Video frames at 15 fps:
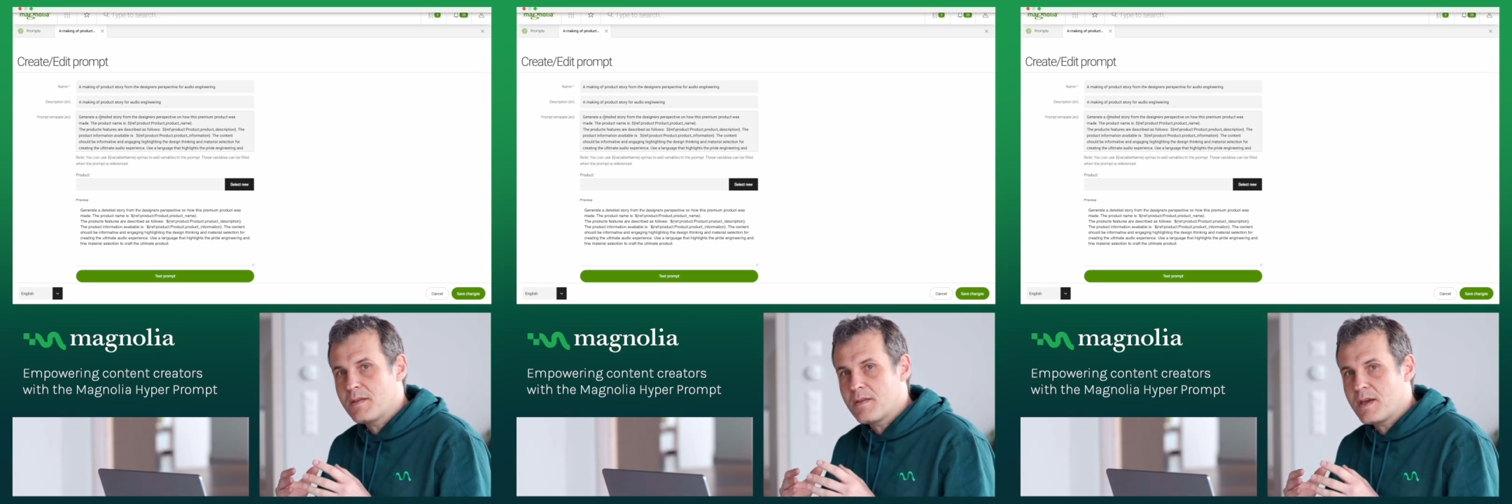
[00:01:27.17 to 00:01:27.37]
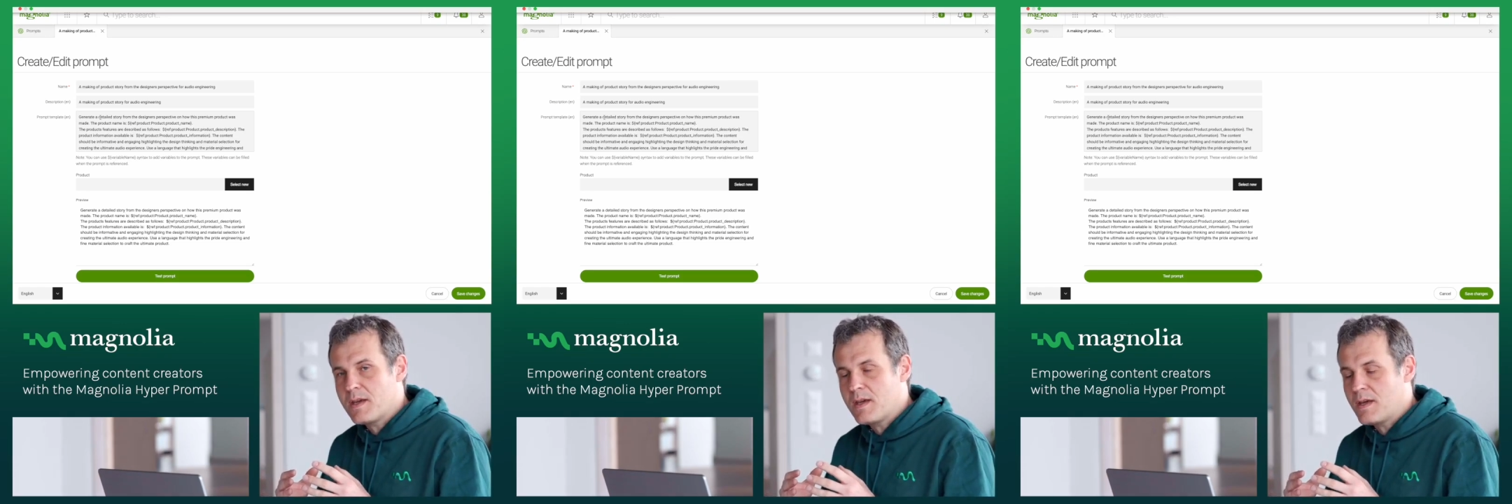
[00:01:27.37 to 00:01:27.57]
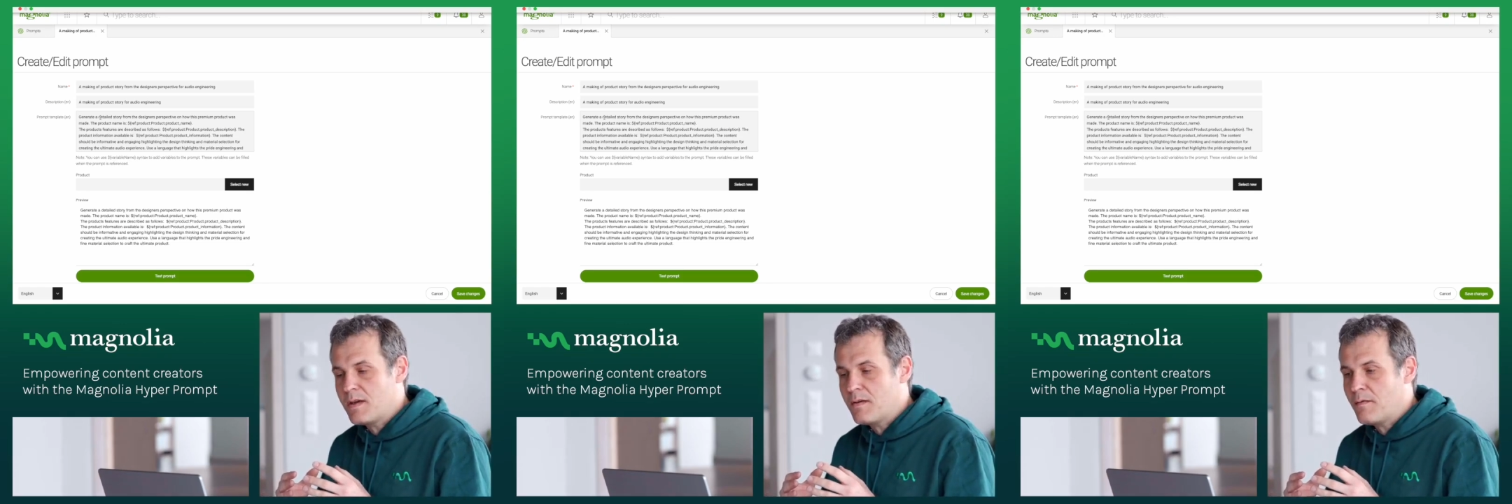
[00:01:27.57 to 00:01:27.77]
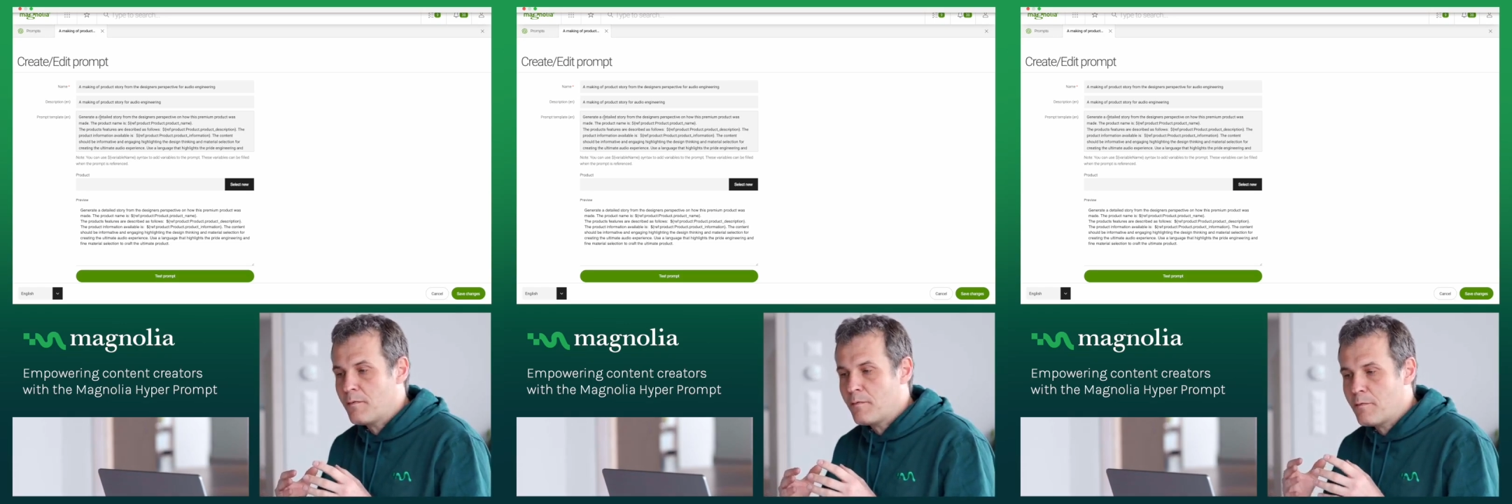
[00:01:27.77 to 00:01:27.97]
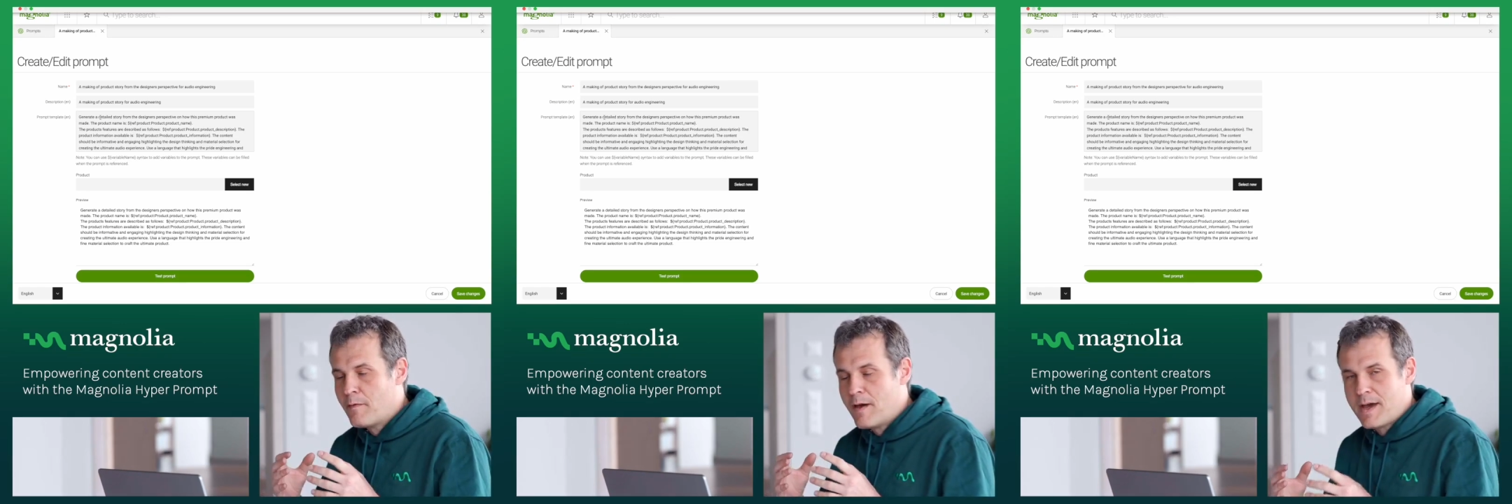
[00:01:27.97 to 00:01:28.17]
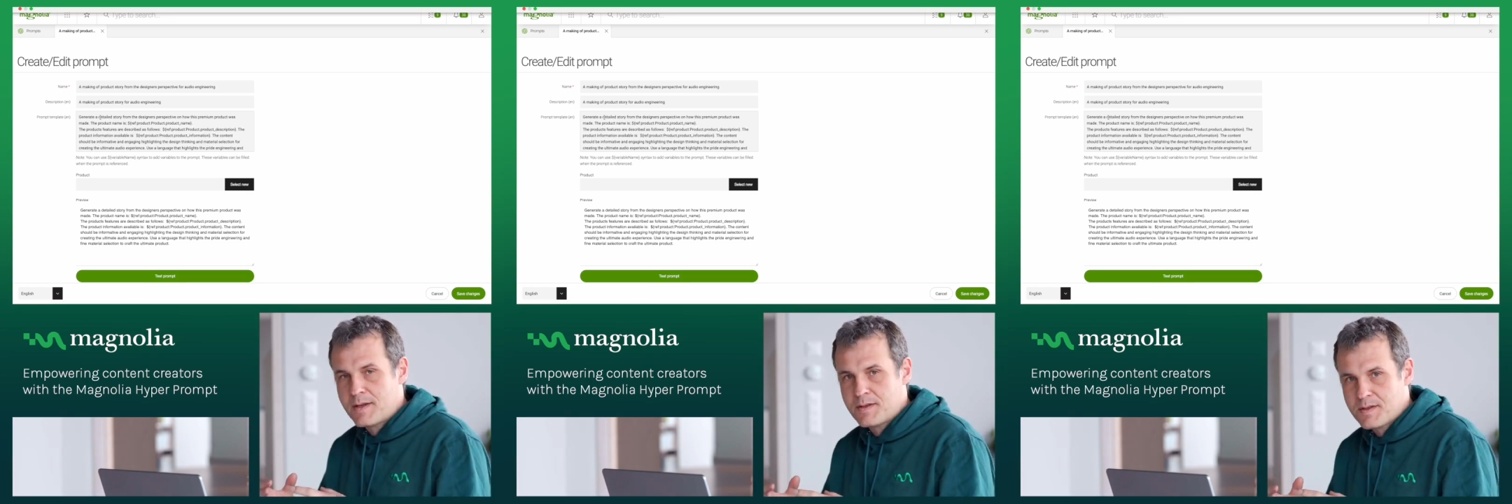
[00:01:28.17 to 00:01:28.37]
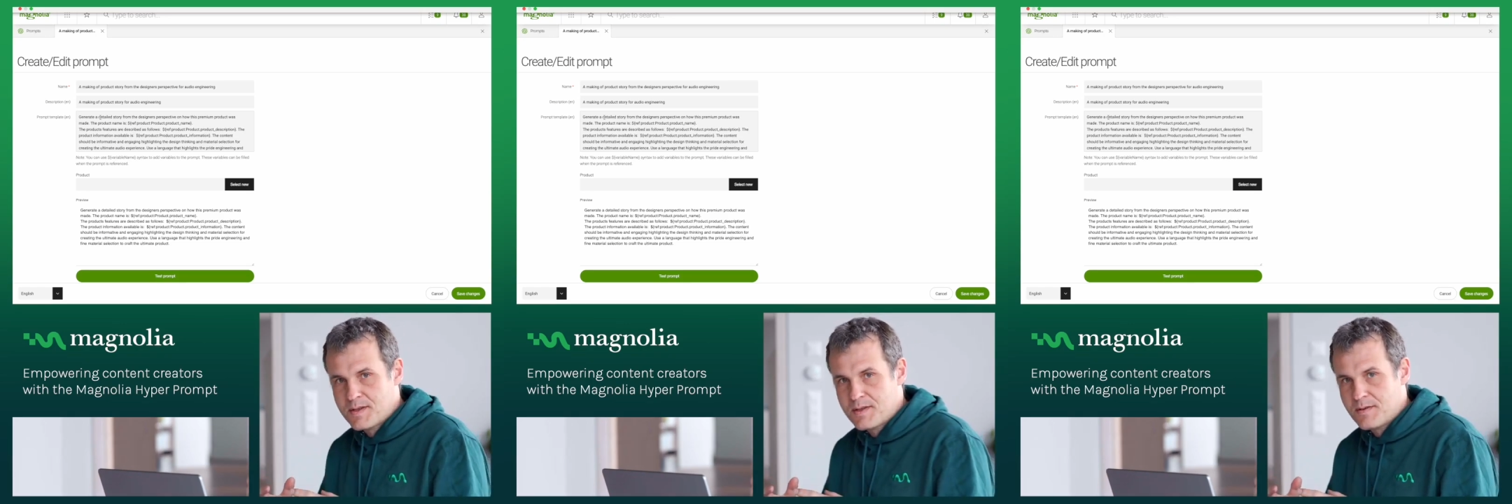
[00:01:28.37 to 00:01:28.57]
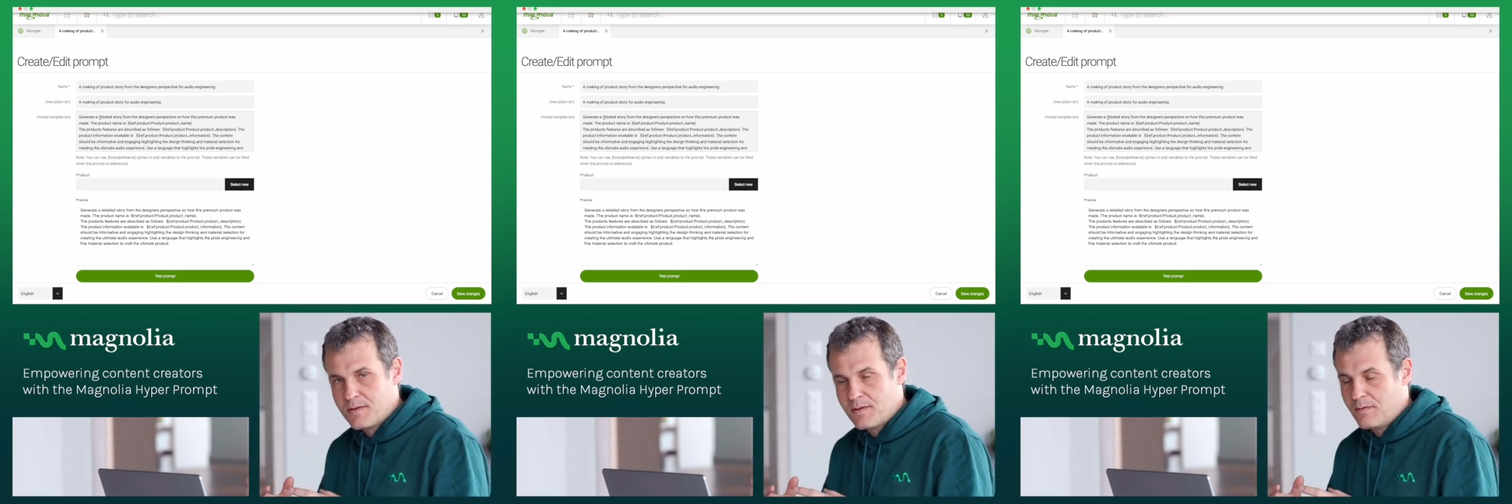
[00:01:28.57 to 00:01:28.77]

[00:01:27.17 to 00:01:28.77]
the facts